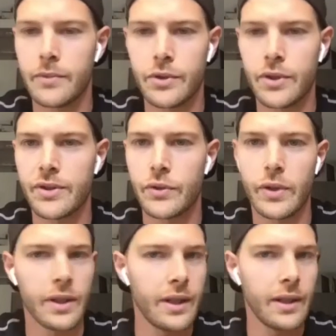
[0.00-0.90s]
just
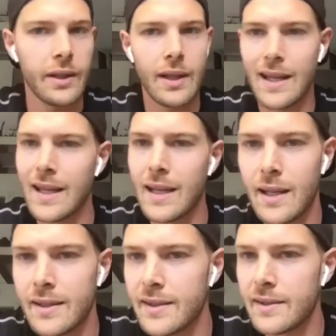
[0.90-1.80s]
drinking
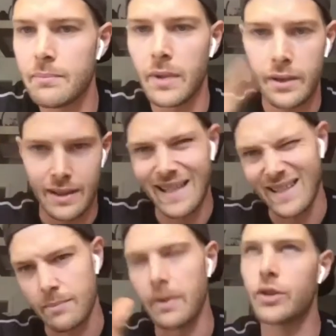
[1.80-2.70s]
as much as
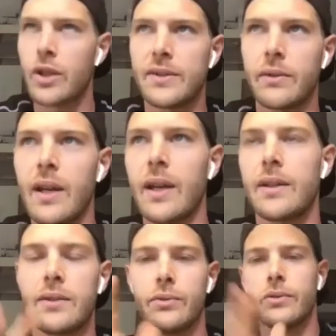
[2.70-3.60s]
much as you
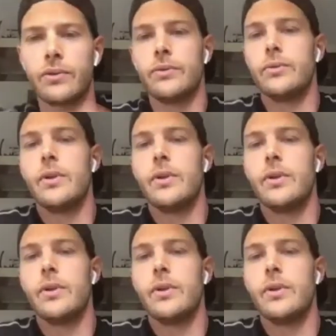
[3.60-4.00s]
can, two to